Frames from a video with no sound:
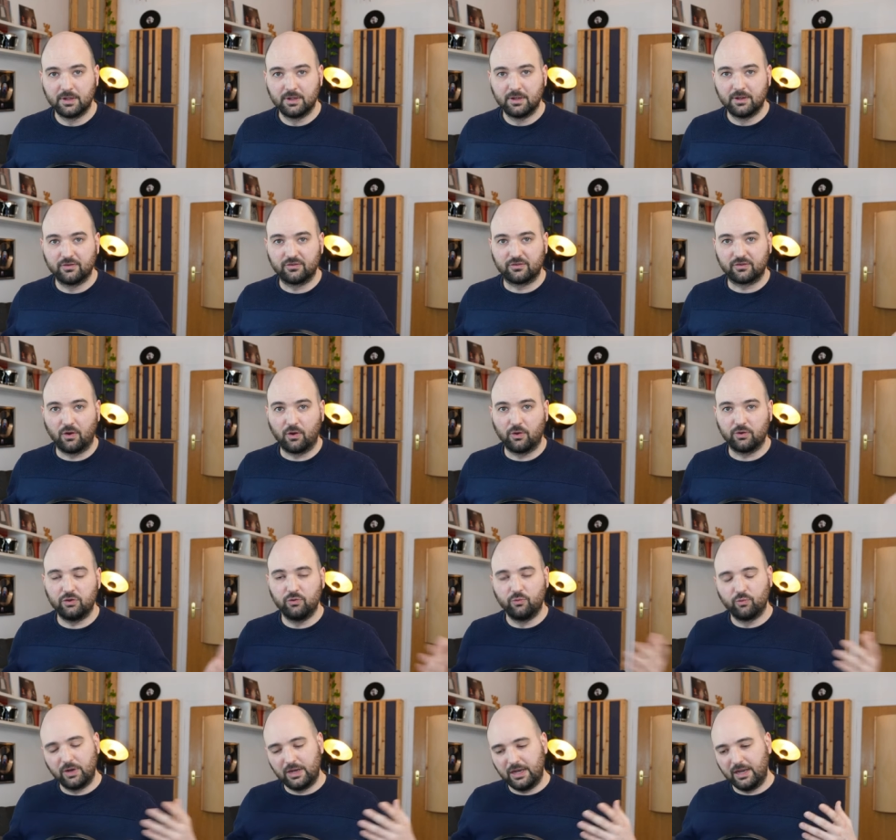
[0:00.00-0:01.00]
So you
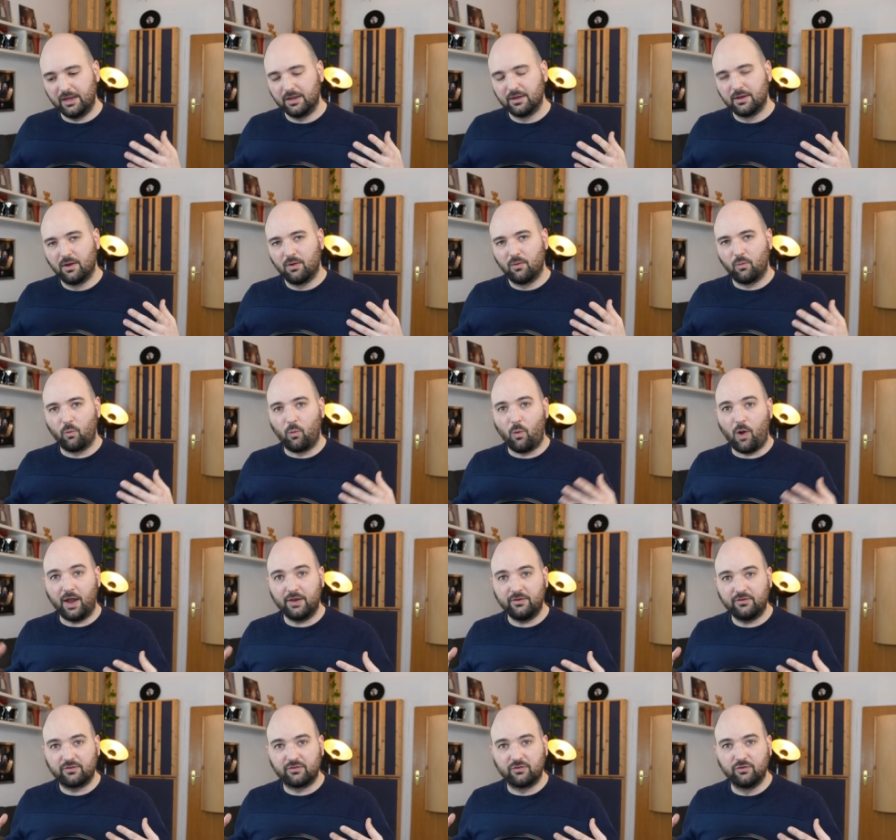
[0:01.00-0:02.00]
really
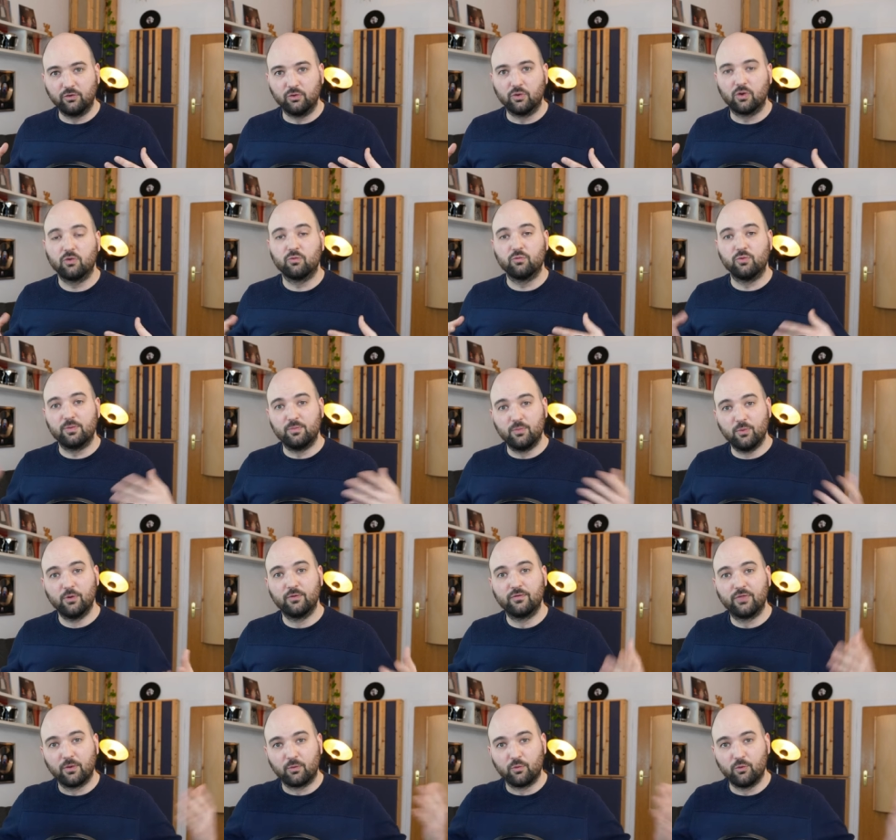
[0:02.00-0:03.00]
want to remove
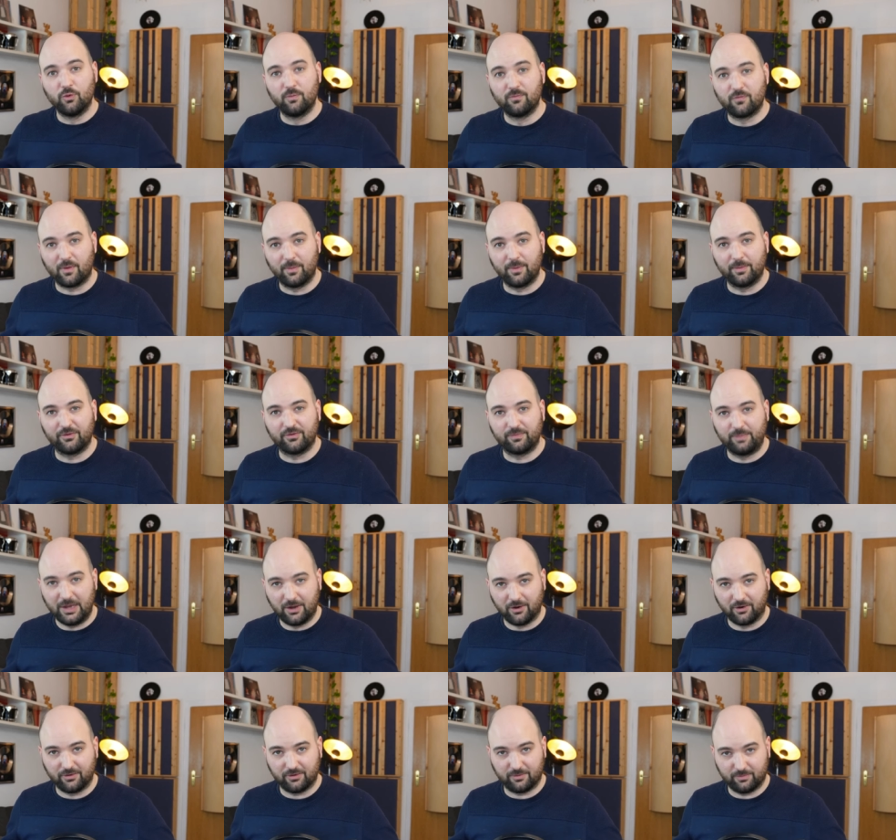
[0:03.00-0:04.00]
the room from a
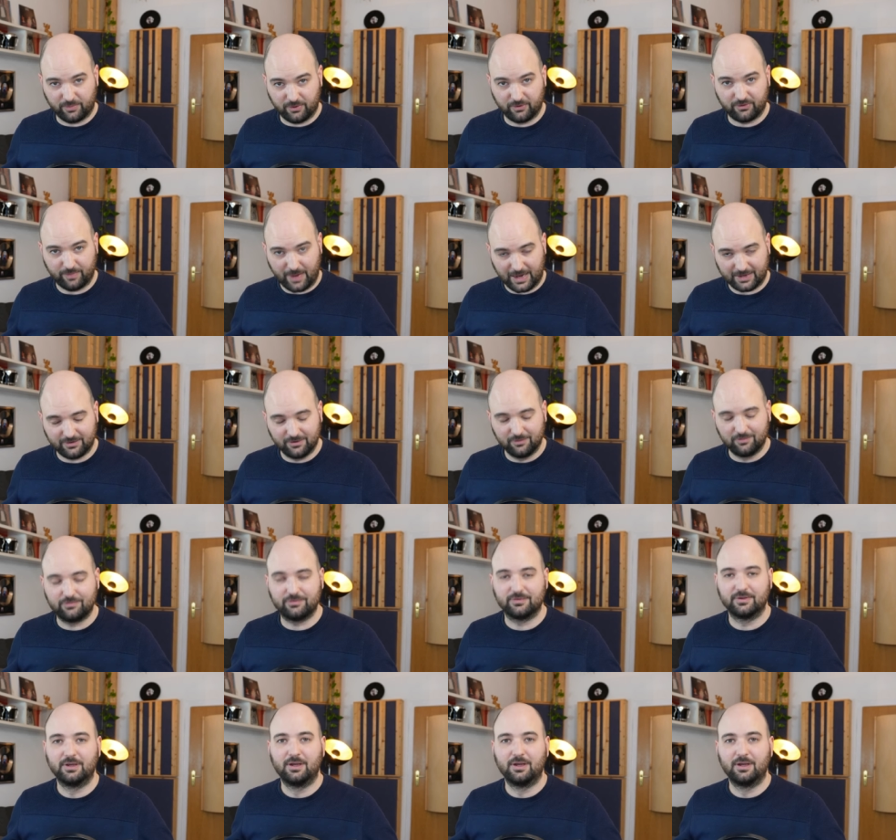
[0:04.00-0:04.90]
speaker perspective